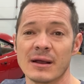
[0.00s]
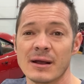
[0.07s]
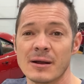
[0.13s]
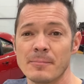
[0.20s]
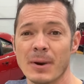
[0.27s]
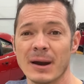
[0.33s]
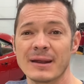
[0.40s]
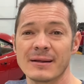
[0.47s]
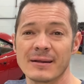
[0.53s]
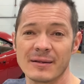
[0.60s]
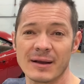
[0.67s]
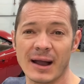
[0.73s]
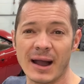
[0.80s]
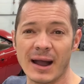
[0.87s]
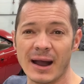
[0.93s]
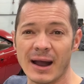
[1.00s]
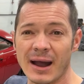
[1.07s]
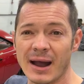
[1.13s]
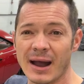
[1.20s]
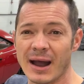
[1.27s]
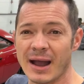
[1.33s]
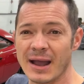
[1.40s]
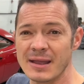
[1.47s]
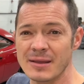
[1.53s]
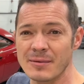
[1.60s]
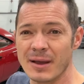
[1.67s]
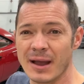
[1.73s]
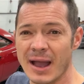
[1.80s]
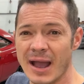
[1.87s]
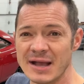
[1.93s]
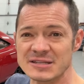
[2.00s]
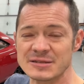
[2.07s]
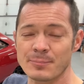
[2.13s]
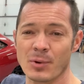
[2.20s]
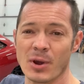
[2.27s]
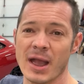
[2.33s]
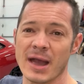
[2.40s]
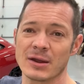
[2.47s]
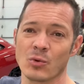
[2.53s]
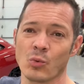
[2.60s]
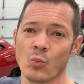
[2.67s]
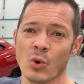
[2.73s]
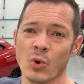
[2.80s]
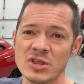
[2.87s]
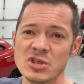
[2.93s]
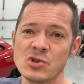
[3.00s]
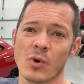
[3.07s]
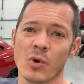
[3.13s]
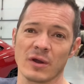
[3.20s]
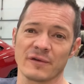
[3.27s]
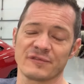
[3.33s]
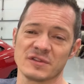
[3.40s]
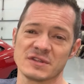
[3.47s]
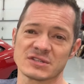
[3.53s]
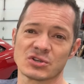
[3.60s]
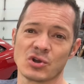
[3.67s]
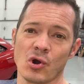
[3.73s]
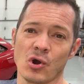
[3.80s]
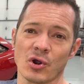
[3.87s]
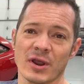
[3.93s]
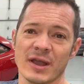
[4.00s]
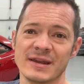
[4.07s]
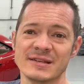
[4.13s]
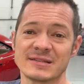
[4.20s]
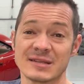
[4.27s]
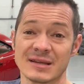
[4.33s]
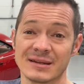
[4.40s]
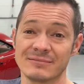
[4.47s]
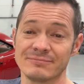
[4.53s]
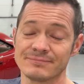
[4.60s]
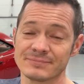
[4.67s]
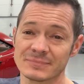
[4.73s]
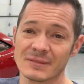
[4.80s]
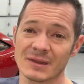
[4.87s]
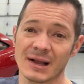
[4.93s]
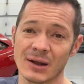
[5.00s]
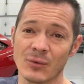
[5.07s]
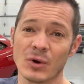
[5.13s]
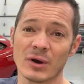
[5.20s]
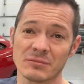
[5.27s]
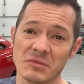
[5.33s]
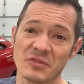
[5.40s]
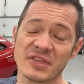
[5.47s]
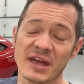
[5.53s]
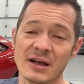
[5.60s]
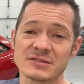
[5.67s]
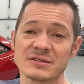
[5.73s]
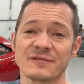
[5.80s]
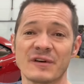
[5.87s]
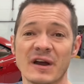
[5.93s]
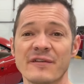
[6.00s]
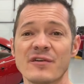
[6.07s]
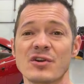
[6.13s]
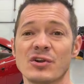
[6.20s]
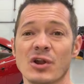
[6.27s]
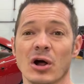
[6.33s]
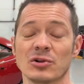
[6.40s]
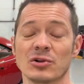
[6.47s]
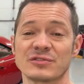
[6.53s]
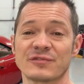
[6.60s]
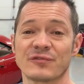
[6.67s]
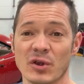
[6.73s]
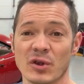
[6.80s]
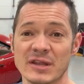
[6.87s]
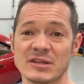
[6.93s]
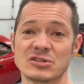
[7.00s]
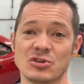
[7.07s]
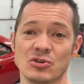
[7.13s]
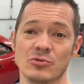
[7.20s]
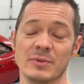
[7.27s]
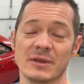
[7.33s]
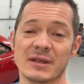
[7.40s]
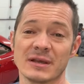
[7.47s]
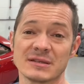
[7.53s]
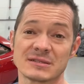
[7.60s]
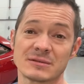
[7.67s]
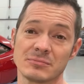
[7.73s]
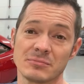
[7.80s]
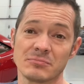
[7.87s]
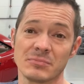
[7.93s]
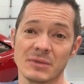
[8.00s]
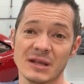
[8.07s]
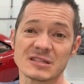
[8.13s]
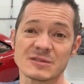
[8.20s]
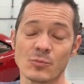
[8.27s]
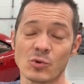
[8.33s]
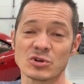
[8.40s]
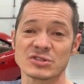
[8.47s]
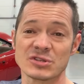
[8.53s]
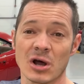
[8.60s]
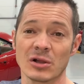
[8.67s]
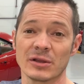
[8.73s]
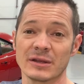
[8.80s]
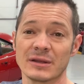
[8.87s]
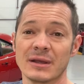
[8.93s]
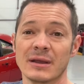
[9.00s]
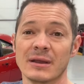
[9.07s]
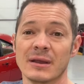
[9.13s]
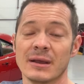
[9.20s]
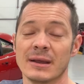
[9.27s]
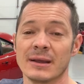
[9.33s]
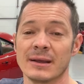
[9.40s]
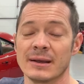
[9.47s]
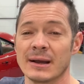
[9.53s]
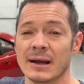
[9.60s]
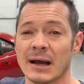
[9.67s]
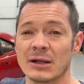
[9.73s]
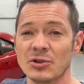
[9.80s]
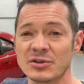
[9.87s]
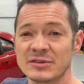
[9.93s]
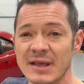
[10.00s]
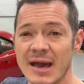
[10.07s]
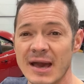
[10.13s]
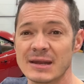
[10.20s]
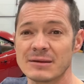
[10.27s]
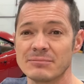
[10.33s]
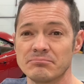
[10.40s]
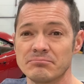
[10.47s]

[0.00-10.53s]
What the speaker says: But I asked Brad, what do you want for this car? And he said, I want $1,500 for it too, because it's more solid. I looked at it